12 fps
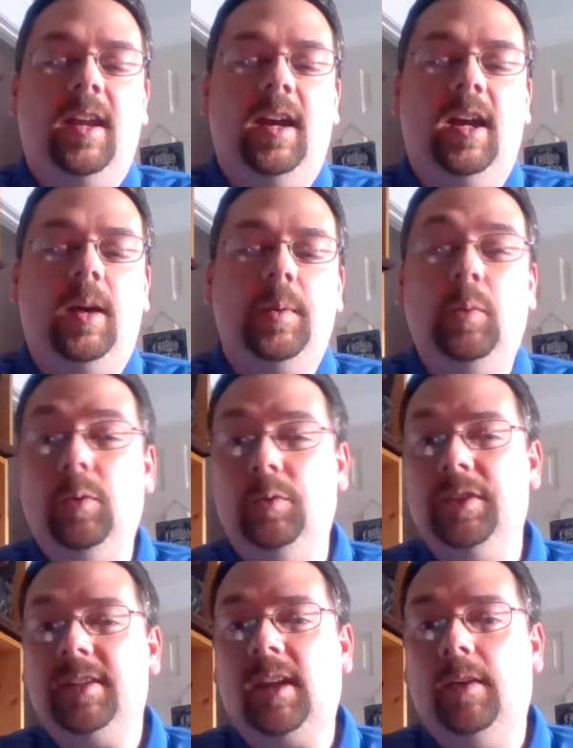And we will
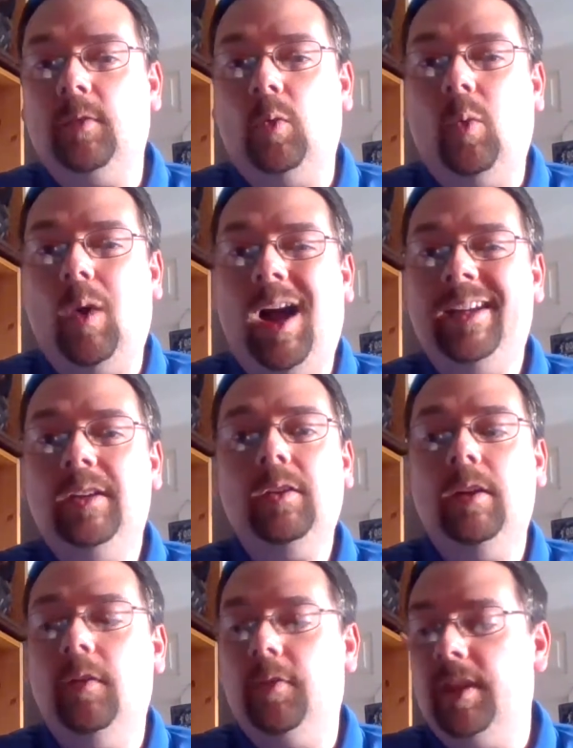discover why
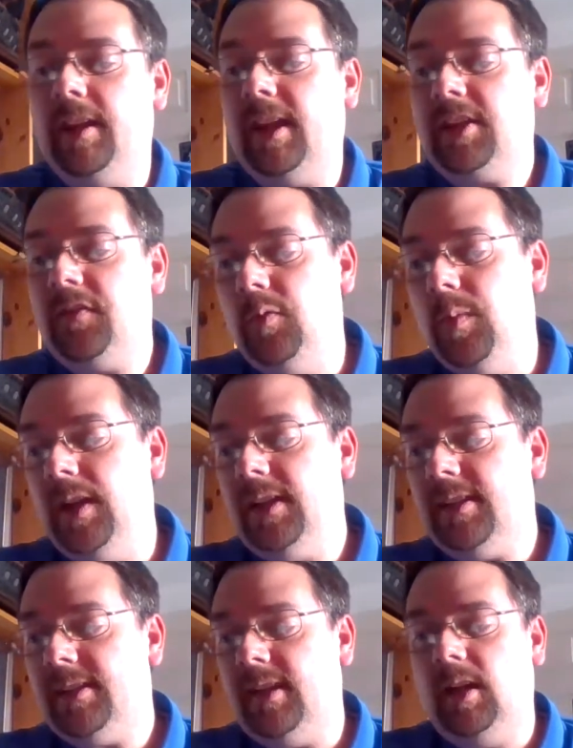here over the next few minutes.